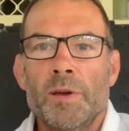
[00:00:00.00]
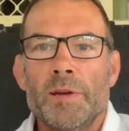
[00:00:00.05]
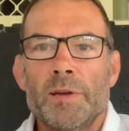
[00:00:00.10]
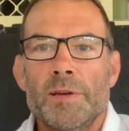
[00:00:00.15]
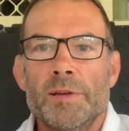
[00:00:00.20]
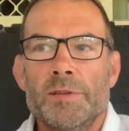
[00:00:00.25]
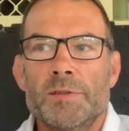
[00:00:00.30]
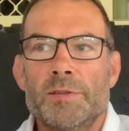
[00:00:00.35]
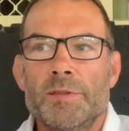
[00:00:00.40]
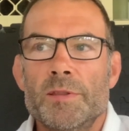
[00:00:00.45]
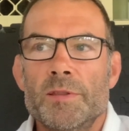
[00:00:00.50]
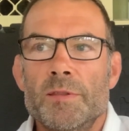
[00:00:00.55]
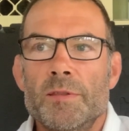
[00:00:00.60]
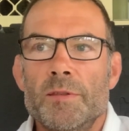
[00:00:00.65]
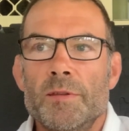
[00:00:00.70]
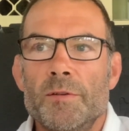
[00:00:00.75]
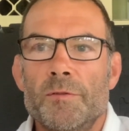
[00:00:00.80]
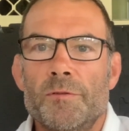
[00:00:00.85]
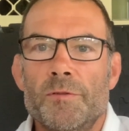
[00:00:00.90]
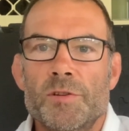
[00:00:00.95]
is
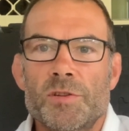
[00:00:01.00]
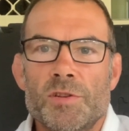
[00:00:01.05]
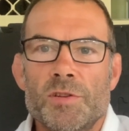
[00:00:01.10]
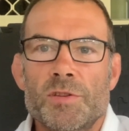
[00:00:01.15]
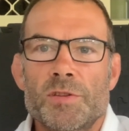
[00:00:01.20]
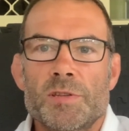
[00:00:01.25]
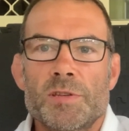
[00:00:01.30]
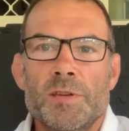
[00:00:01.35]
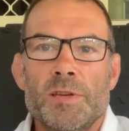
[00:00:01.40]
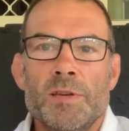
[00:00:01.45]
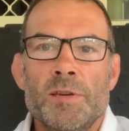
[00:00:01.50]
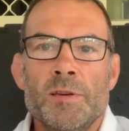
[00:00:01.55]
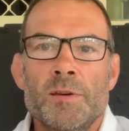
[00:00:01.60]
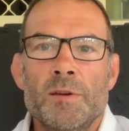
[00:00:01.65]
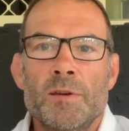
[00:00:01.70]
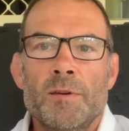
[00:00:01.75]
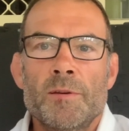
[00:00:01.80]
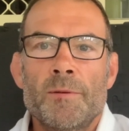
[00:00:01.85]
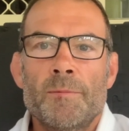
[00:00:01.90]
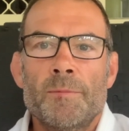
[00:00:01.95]
efficiency
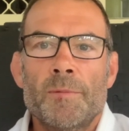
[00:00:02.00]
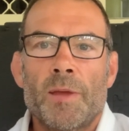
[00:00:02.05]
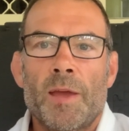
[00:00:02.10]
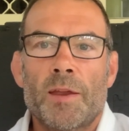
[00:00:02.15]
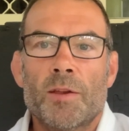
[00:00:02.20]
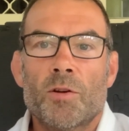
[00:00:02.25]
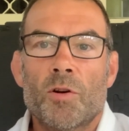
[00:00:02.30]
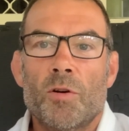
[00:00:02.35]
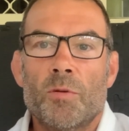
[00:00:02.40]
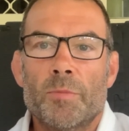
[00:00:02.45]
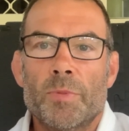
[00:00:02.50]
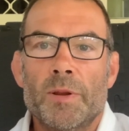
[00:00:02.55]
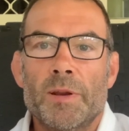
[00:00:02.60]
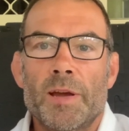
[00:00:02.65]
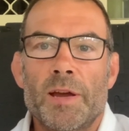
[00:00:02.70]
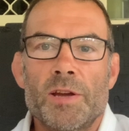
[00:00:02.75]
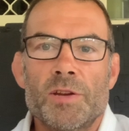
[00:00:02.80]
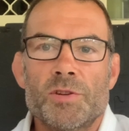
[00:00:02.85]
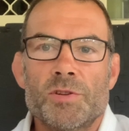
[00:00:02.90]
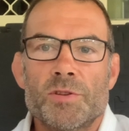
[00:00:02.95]
and
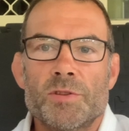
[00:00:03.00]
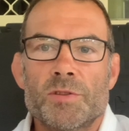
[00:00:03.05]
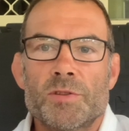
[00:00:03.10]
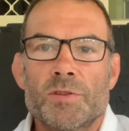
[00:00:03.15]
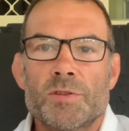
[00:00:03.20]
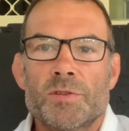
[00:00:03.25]
combinations.